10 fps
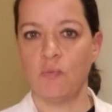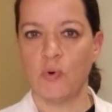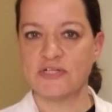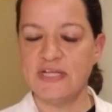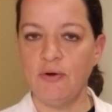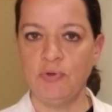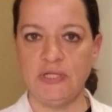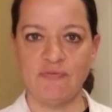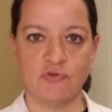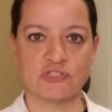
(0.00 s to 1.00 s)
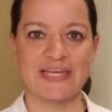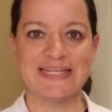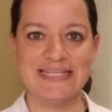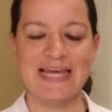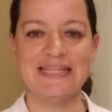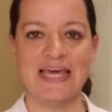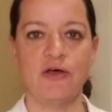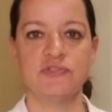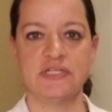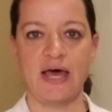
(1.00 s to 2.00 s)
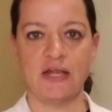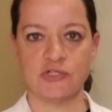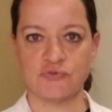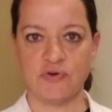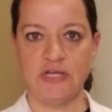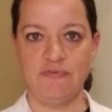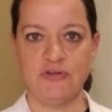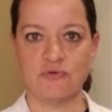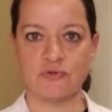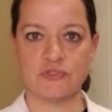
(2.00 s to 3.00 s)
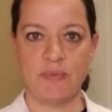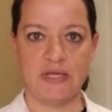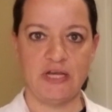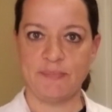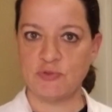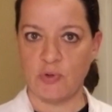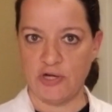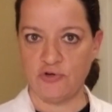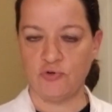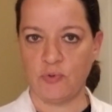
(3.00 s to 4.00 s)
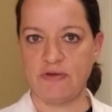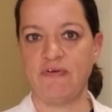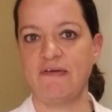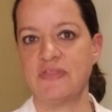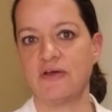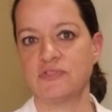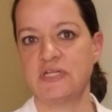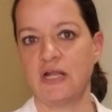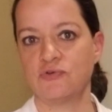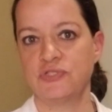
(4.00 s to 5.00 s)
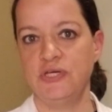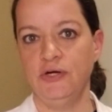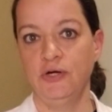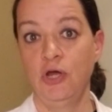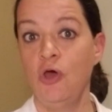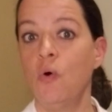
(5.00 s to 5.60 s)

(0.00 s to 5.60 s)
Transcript: where debt relief looks like $10,000 for individuals making up to $125,000 a year,